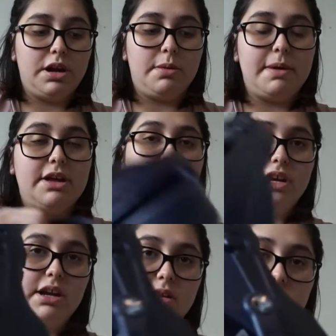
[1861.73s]
we got
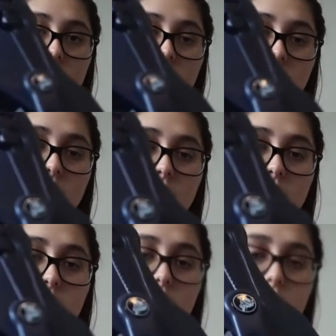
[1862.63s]
matching,
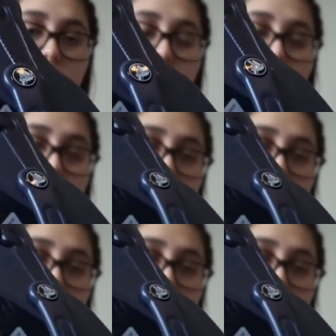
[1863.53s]
like